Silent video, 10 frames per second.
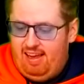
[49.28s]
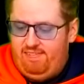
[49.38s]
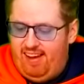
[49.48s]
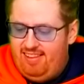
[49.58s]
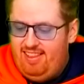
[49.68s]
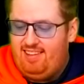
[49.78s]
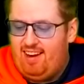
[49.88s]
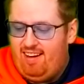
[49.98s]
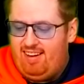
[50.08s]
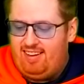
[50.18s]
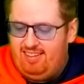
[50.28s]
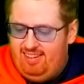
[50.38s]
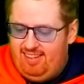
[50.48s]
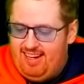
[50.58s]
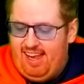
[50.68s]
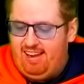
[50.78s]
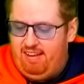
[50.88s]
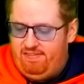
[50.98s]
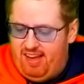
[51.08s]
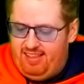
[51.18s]
I found this article on
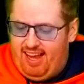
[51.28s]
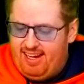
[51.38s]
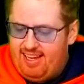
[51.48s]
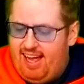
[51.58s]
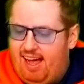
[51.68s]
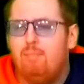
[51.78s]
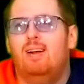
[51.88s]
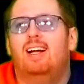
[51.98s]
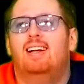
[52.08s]
NFL.com.